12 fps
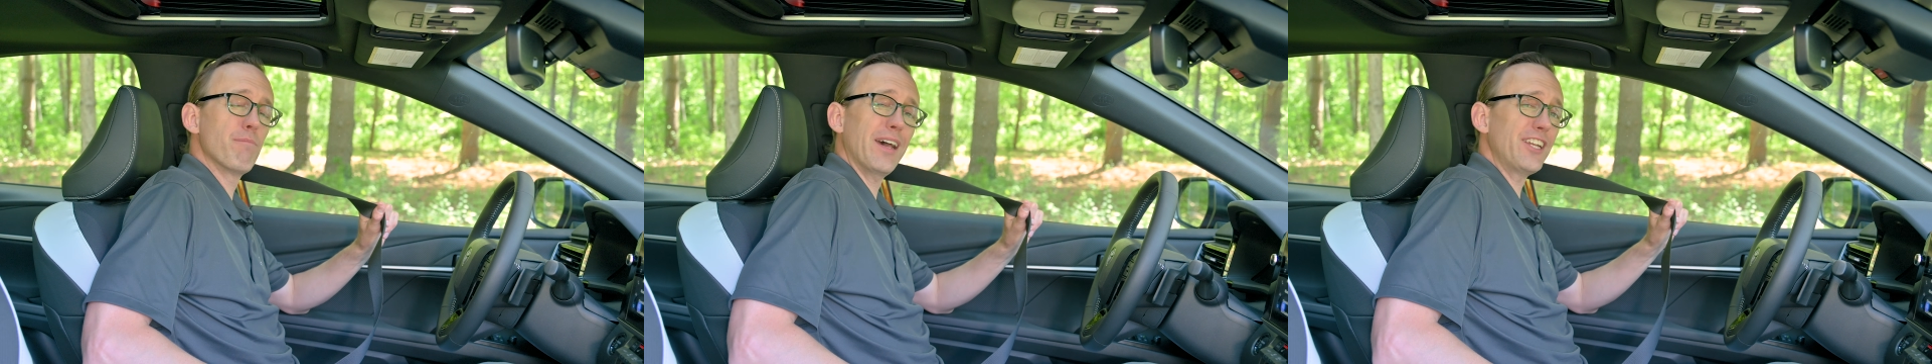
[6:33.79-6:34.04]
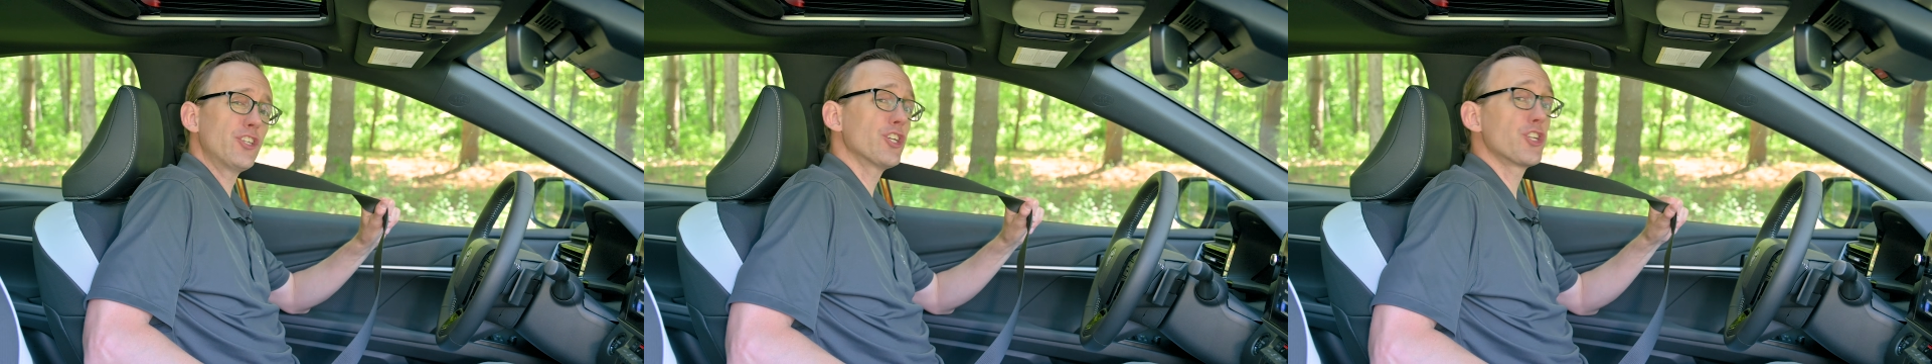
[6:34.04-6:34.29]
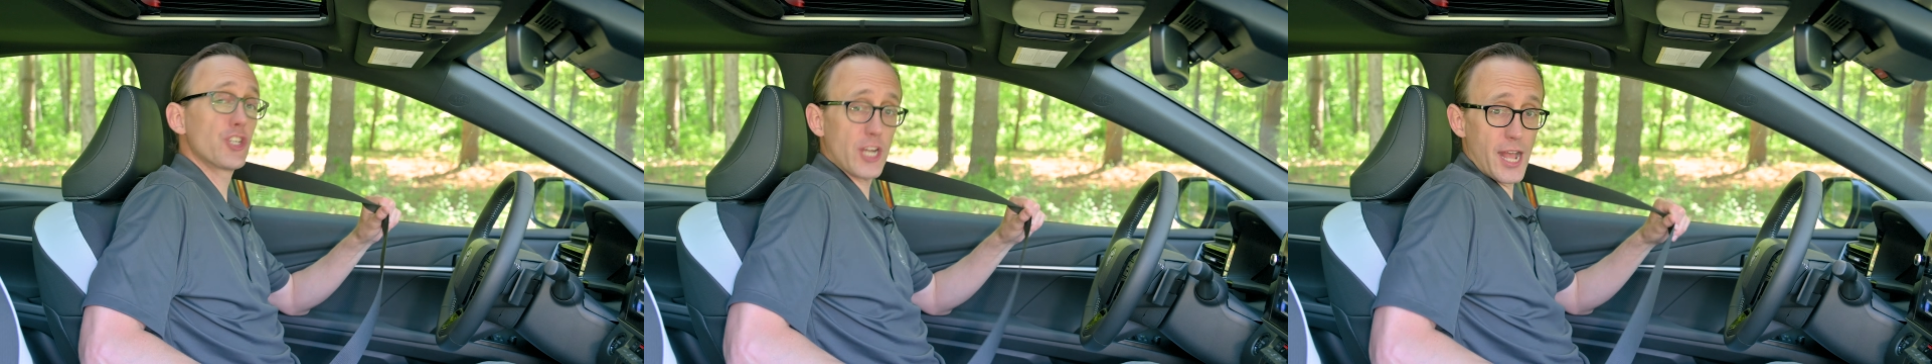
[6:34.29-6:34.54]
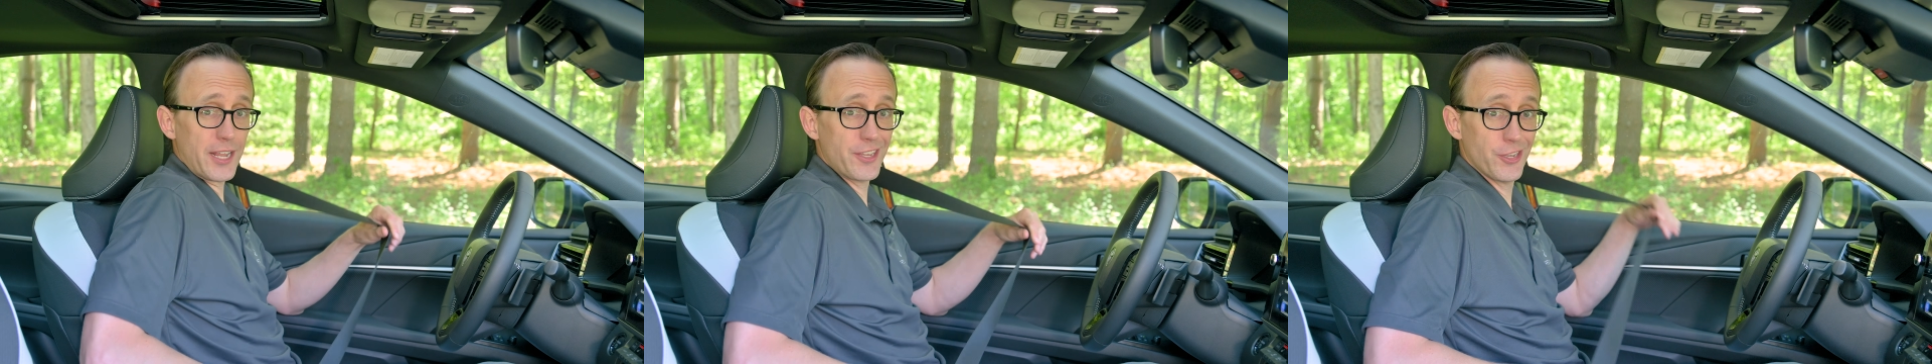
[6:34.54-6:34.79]
might just
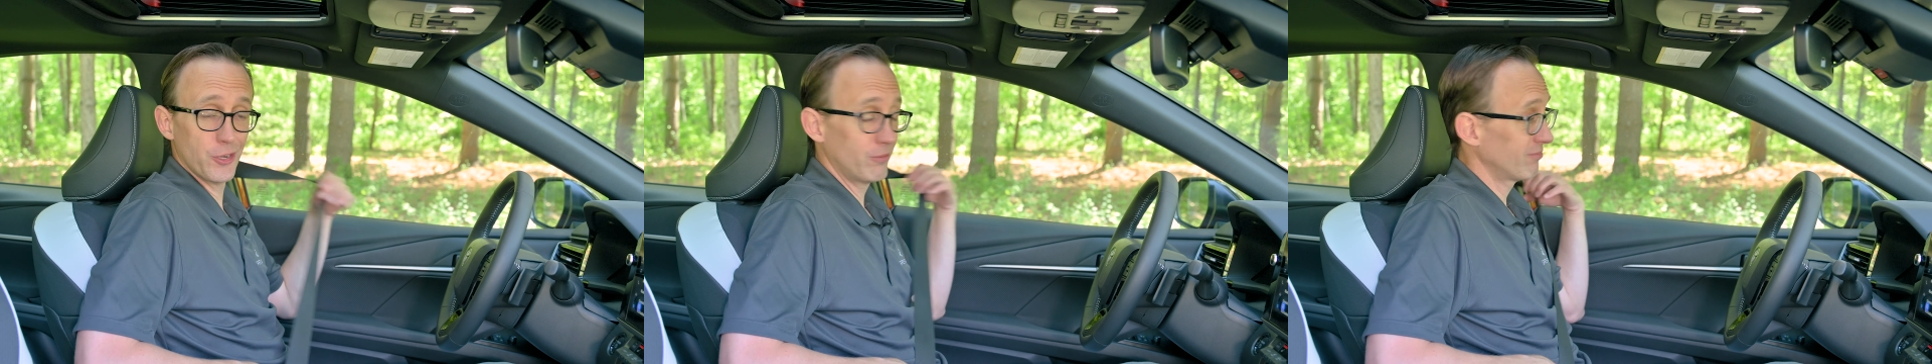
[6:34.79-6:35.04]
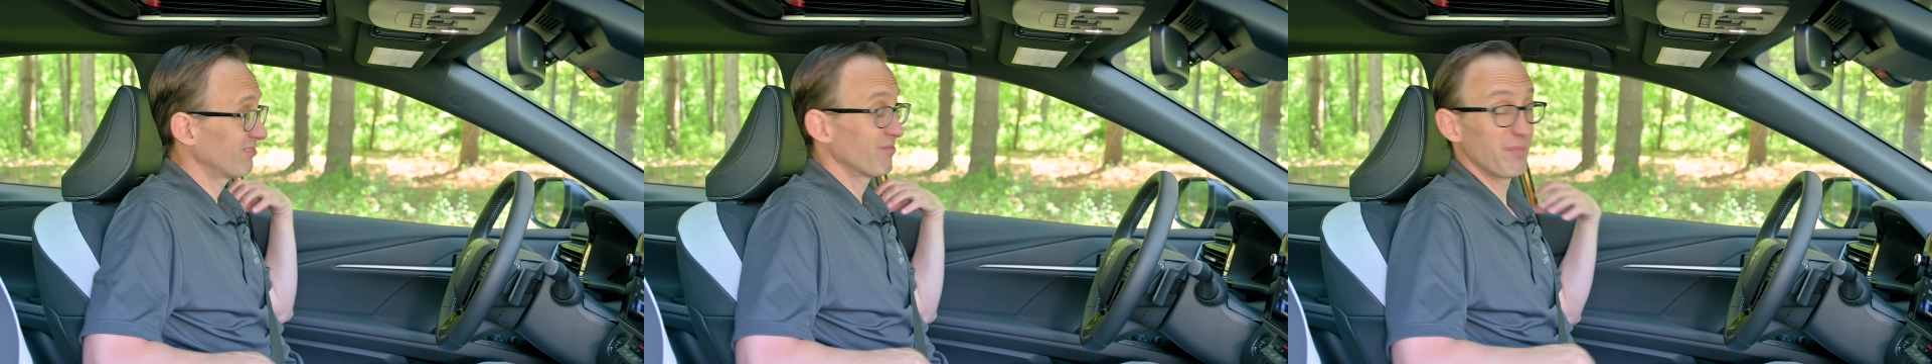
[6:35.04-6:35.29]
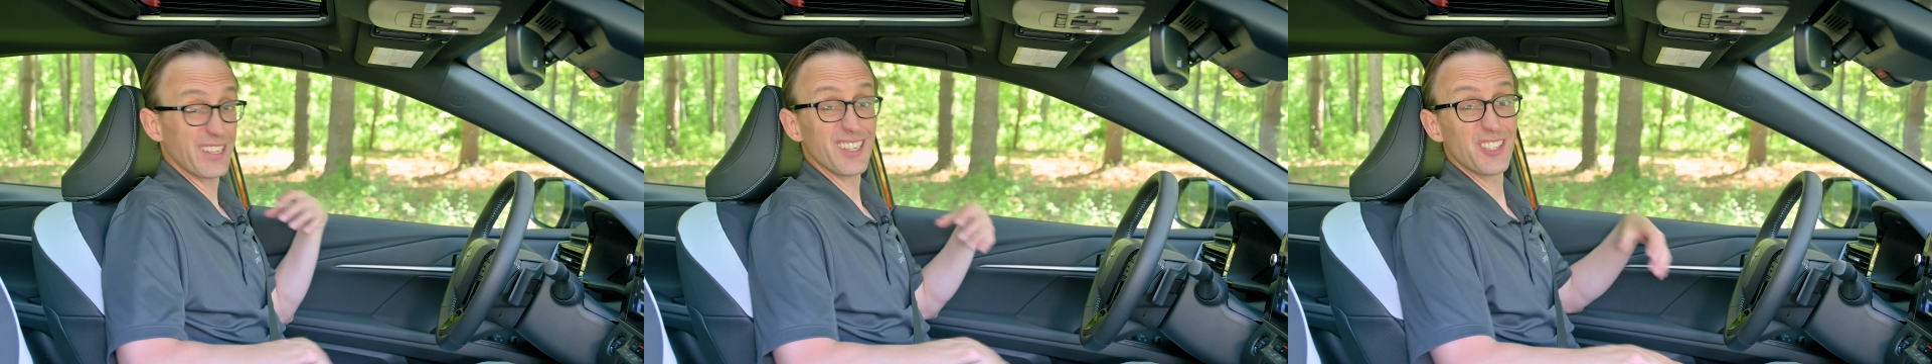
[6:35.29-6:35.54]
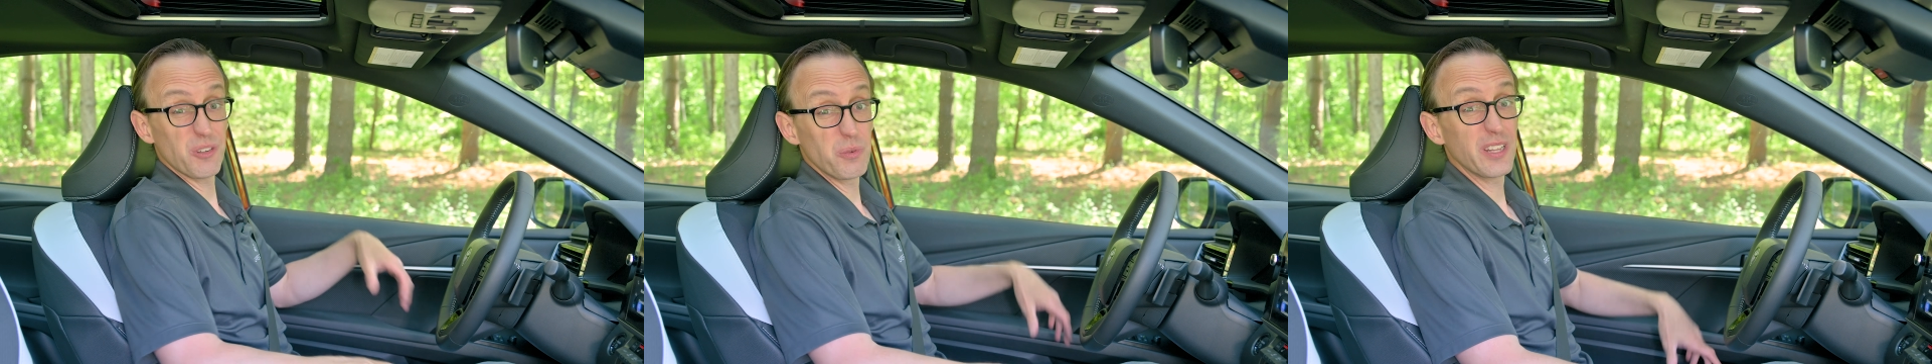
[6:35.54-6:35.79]
shock you
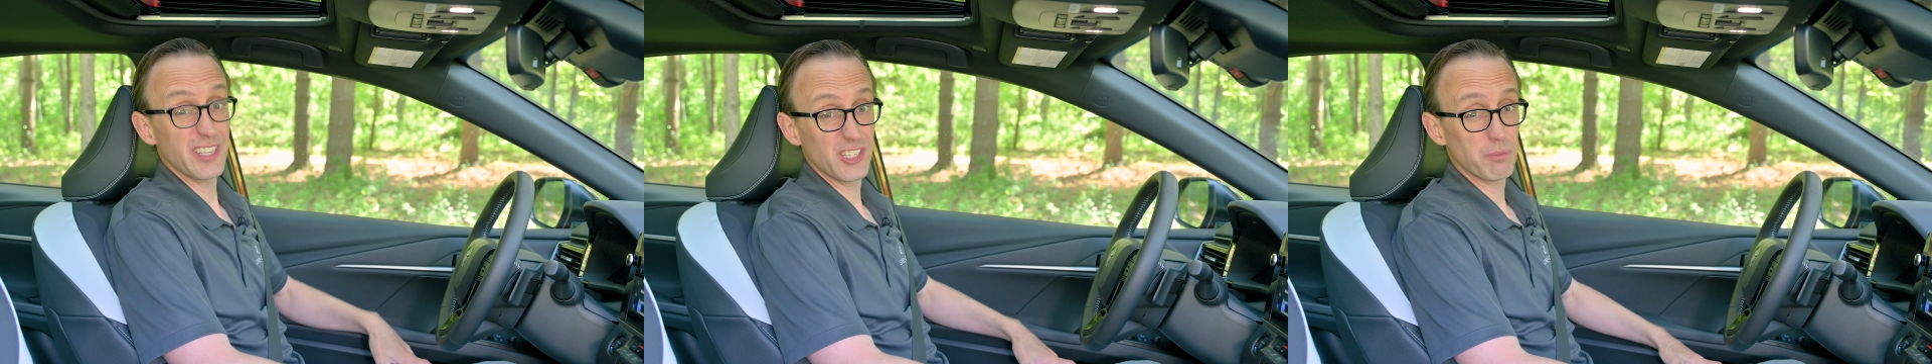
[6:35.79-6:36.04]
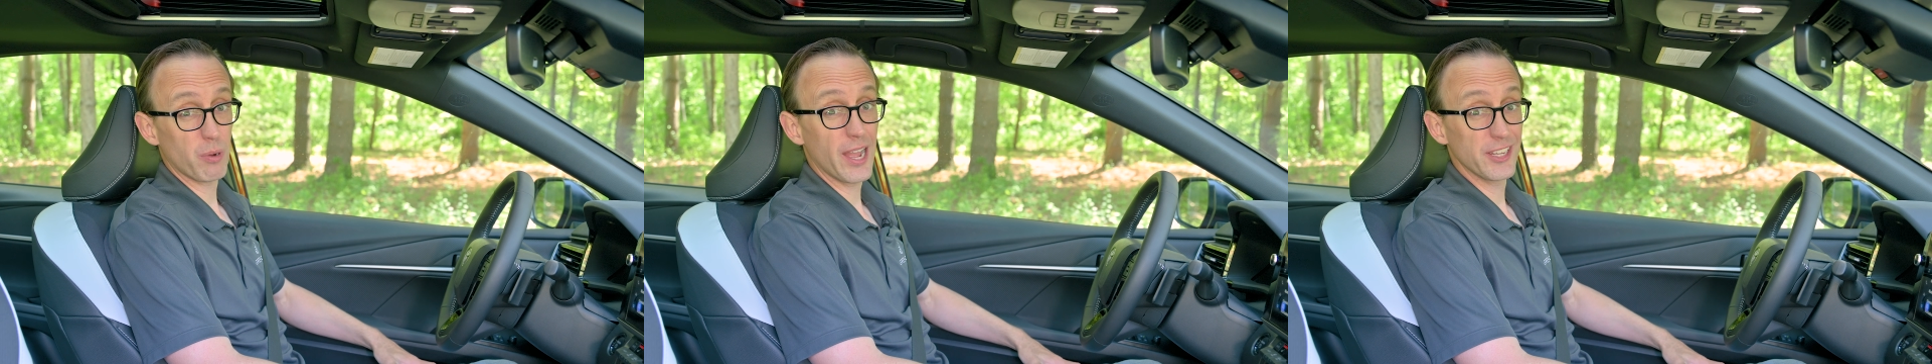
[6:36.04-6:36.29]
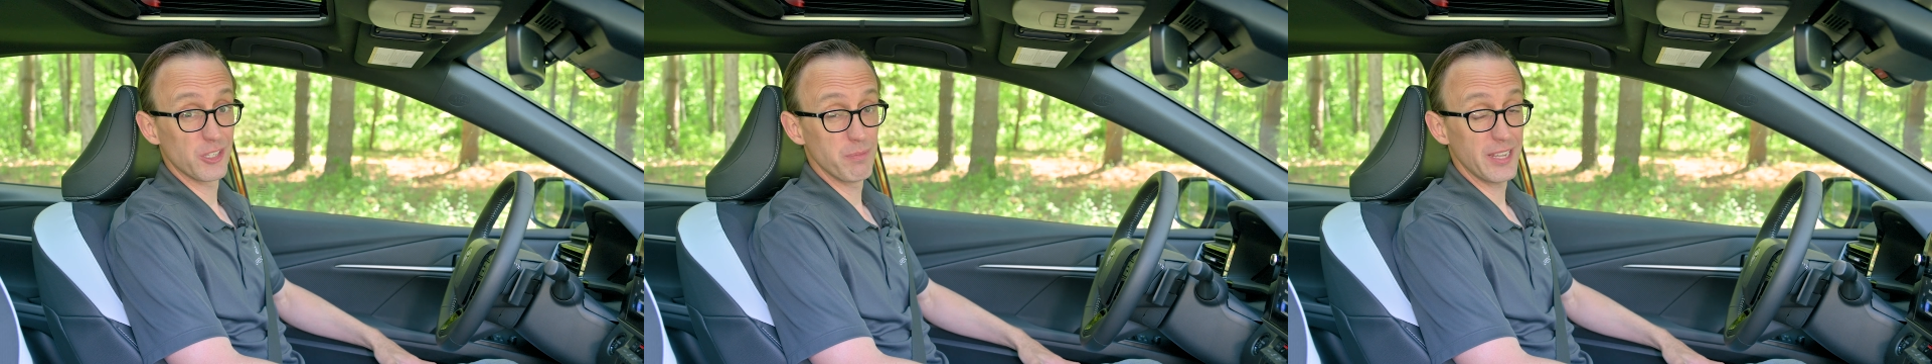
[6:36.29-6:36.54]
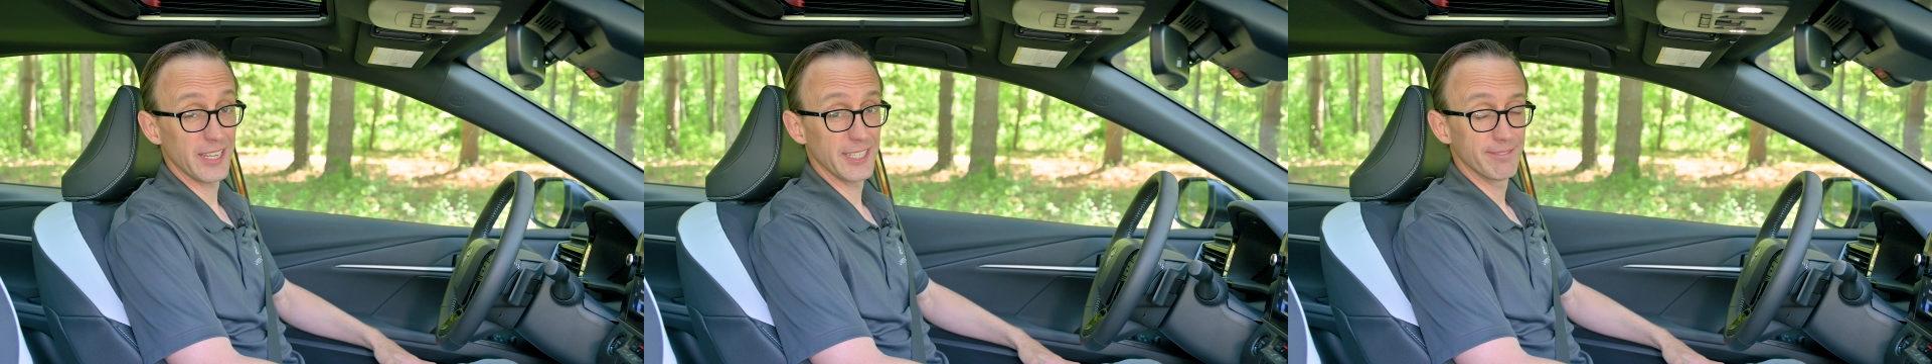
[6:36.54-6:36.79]
because it really surprised
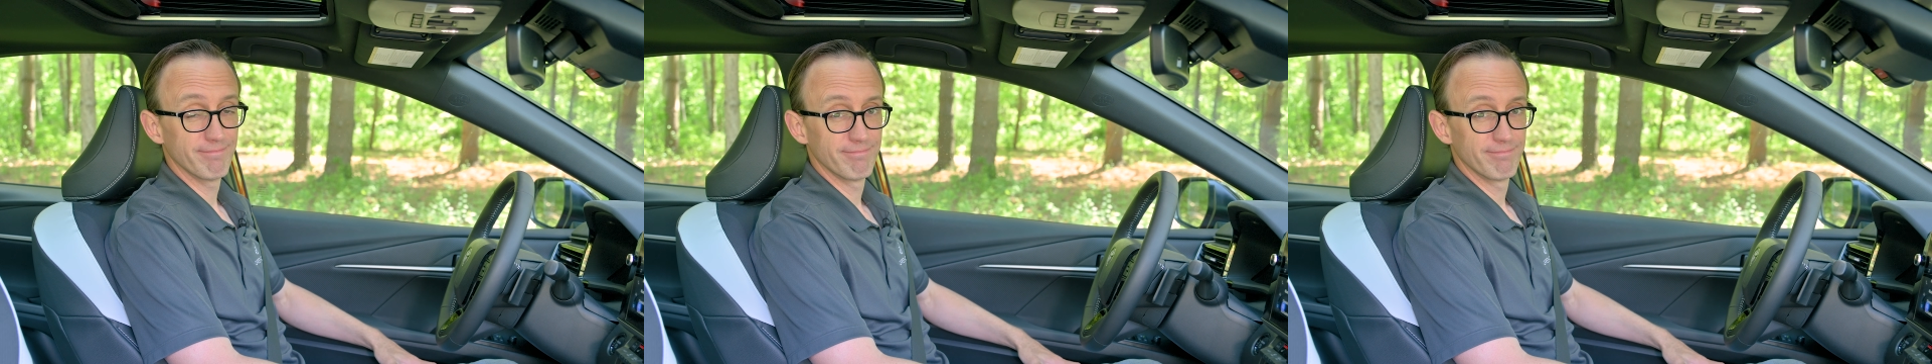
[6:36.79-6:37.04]
me.